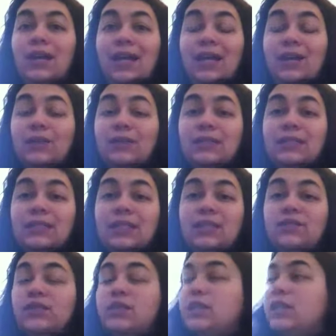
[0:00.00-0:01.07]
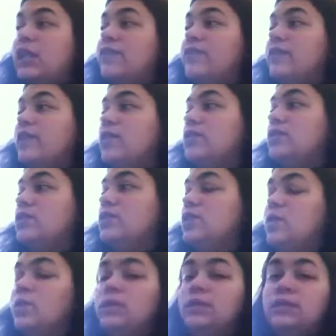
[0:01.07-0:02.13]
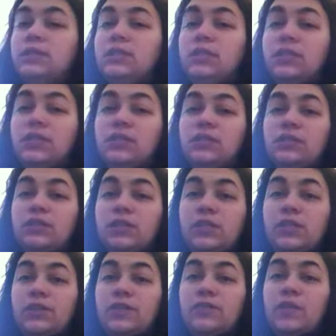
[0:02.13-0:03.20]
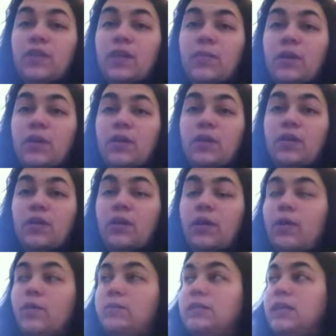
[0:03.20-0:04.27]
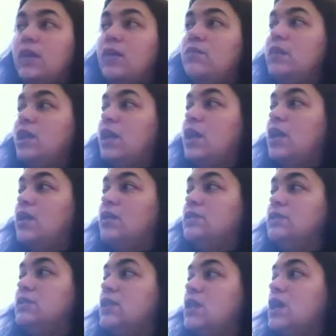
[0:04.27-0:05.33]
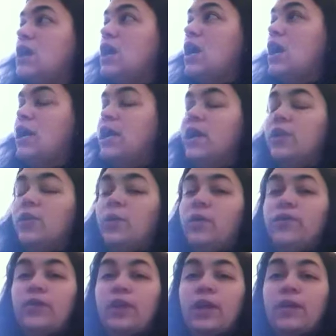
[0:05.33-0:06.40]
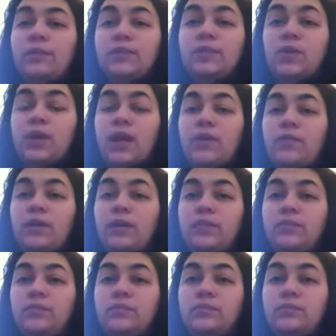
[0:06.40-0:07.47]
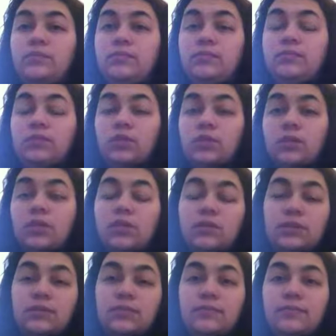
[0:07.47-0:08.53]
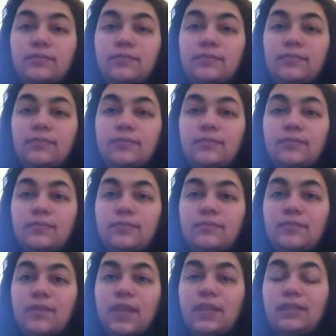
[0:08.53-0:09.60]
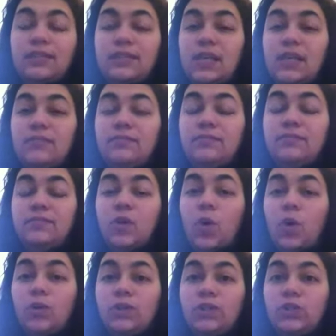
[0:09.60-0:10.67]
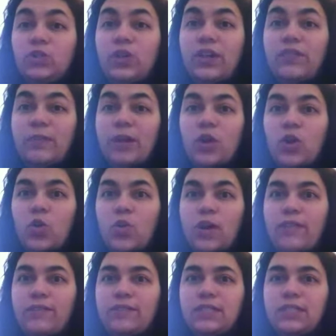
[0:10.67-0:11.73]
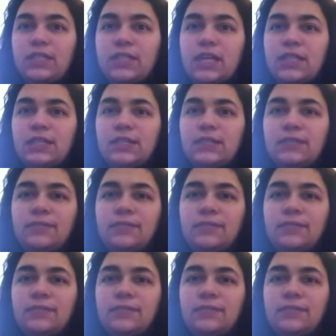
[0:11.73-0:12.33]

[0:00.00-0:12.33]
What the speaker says: And I was successful, and then I found the quilting guild here in my hometown, and I got a quilt frame, so I've been doing those. That's the whole story of my craftingness.